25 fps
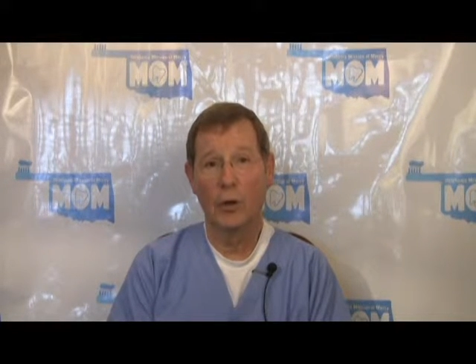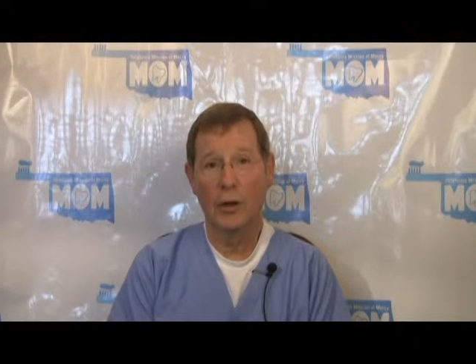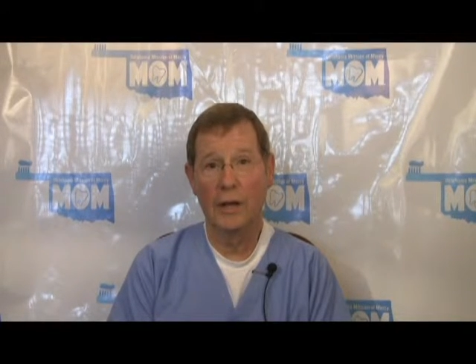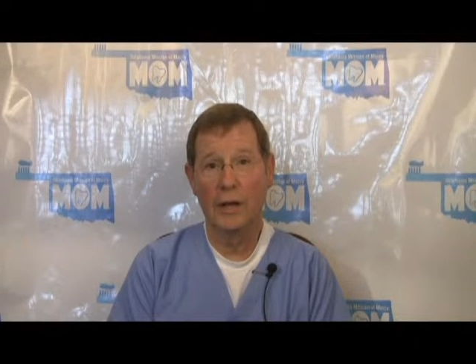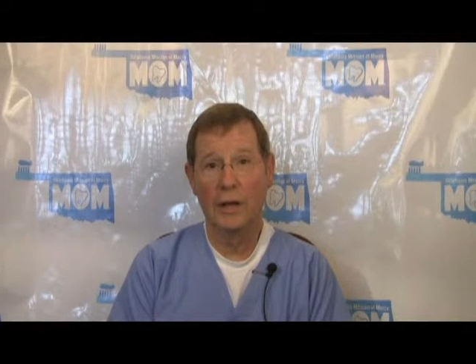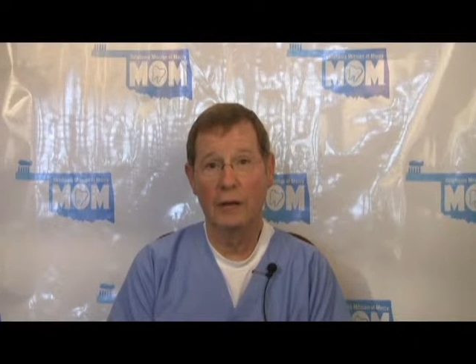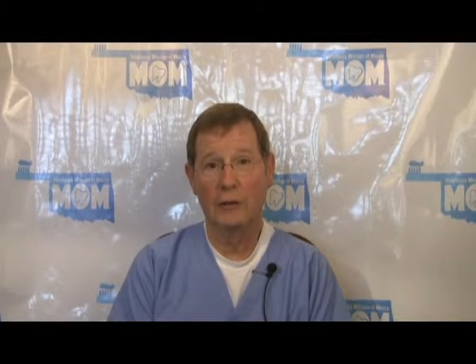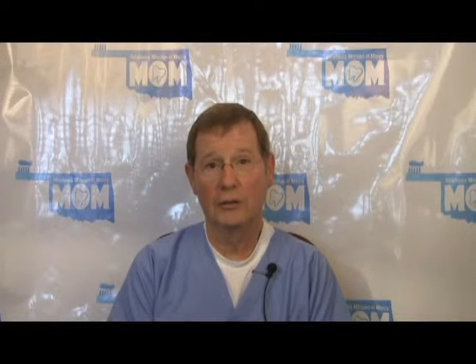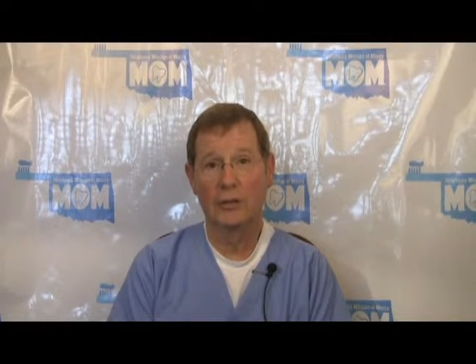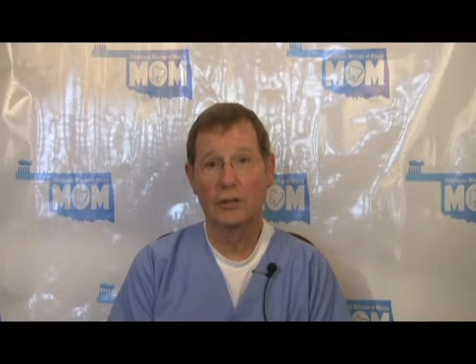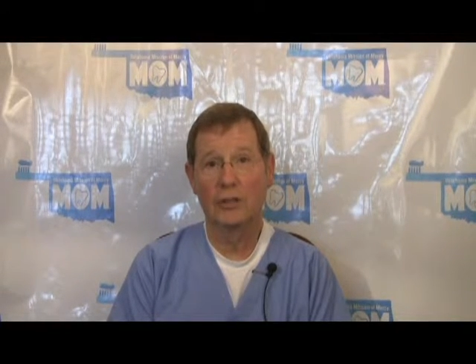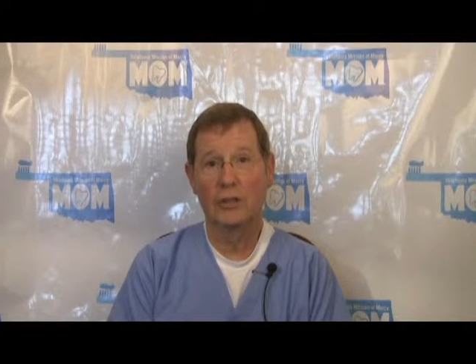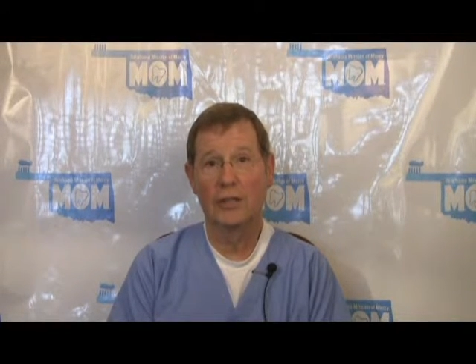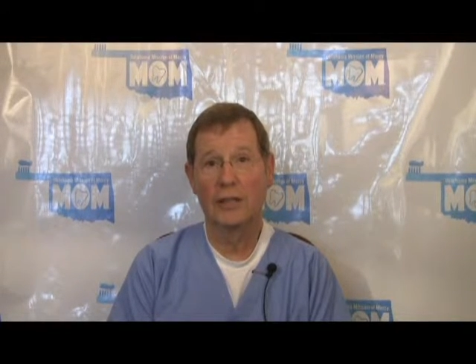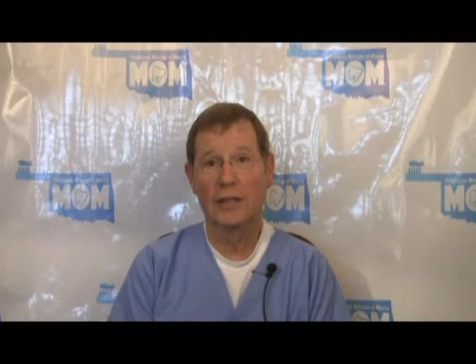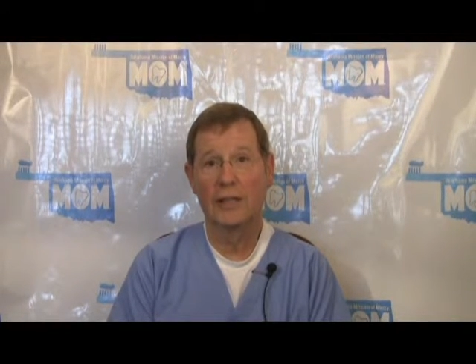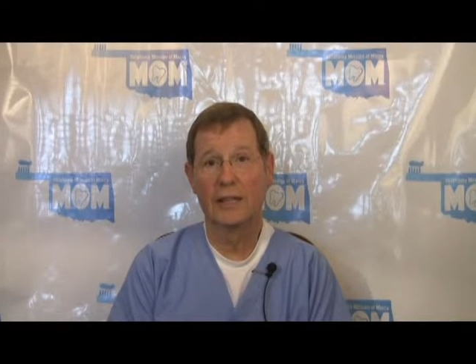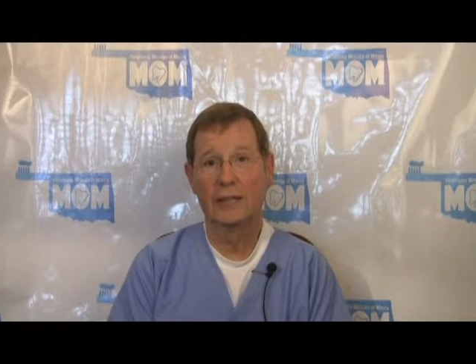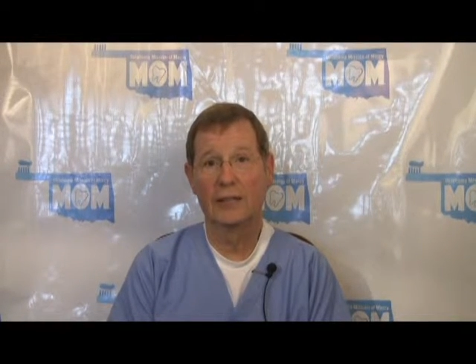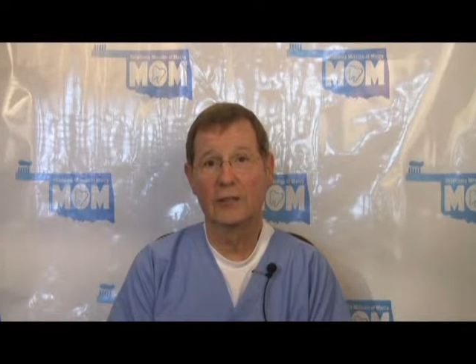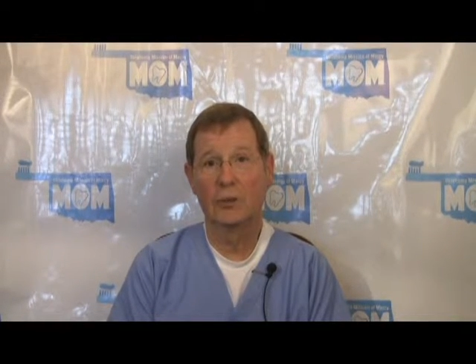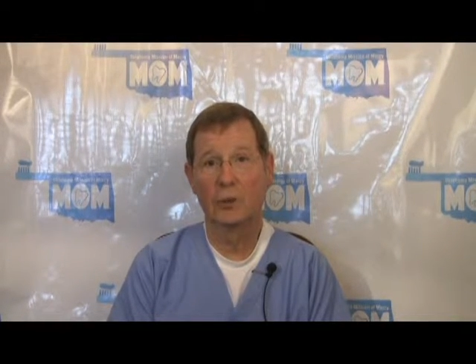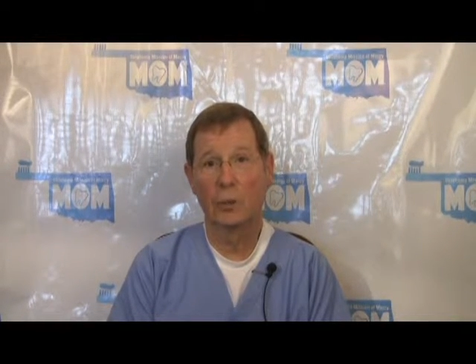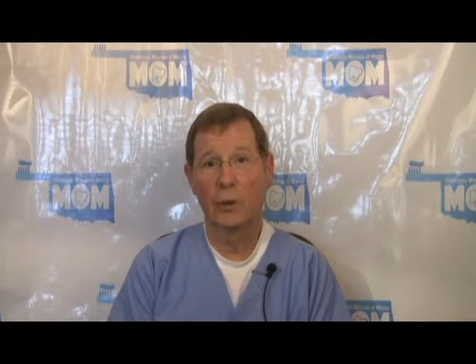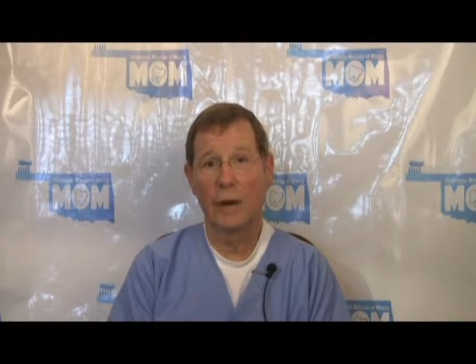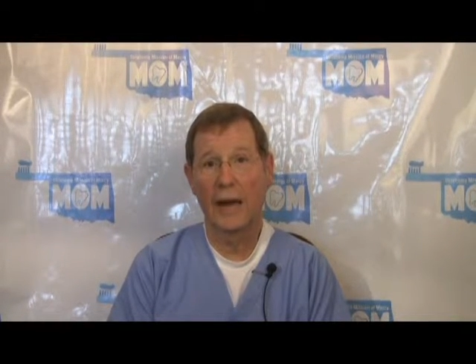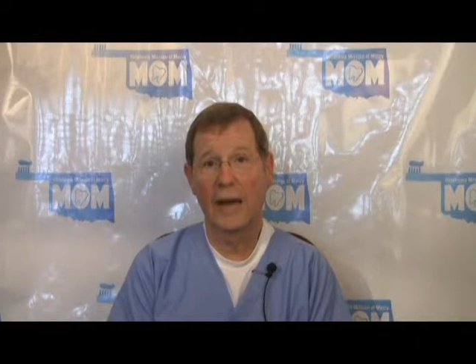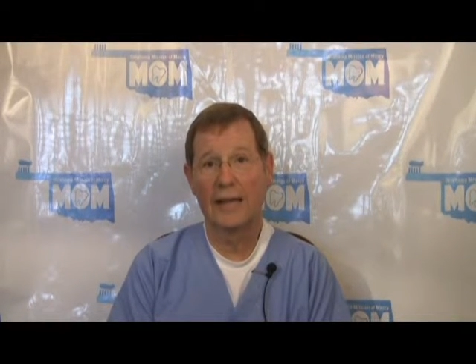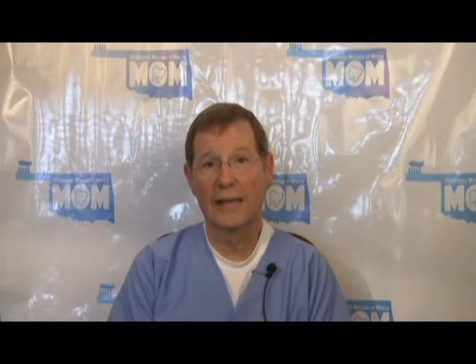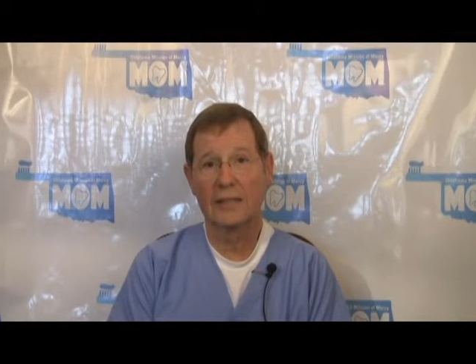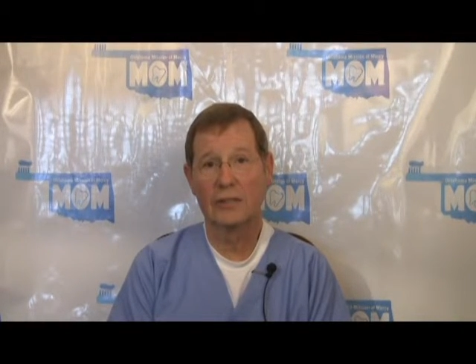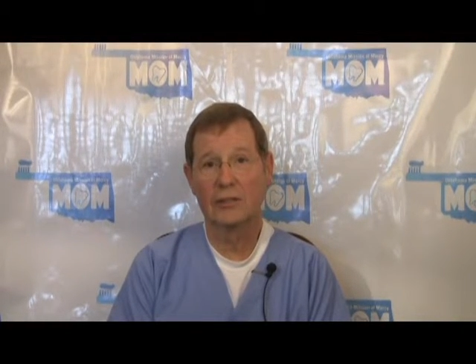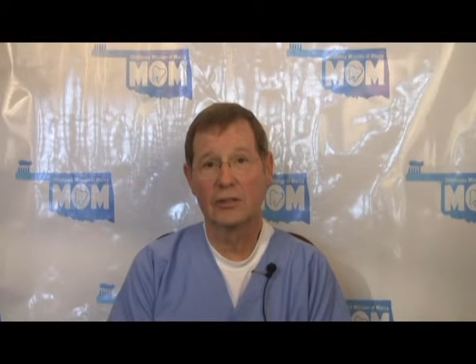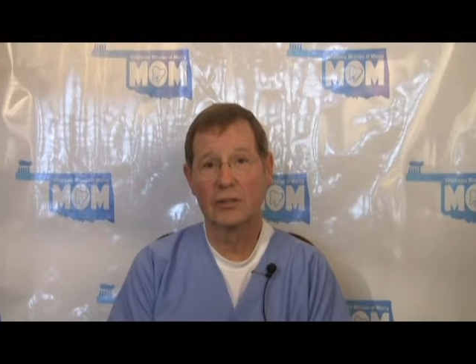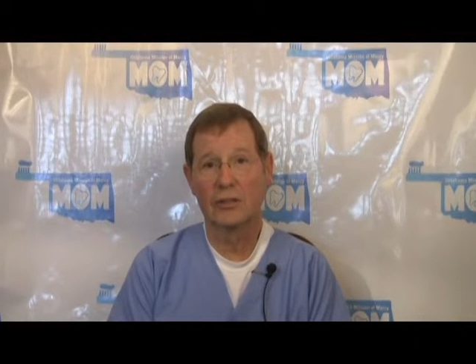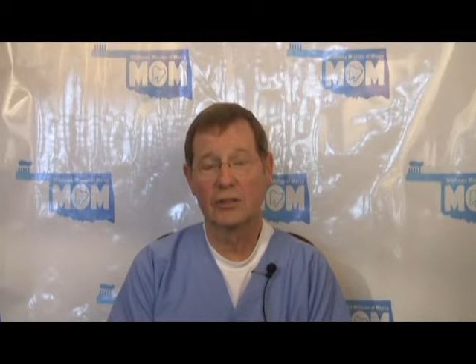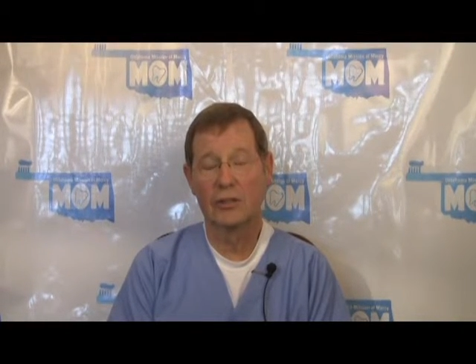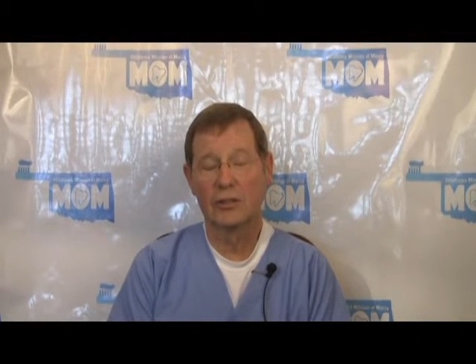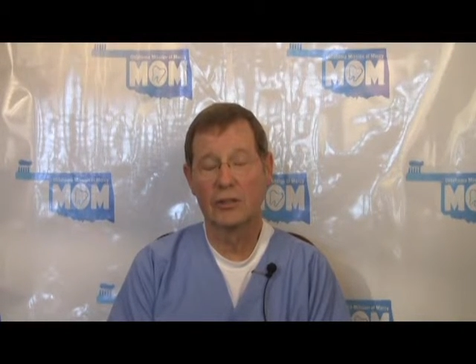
needle sticks, so we asked you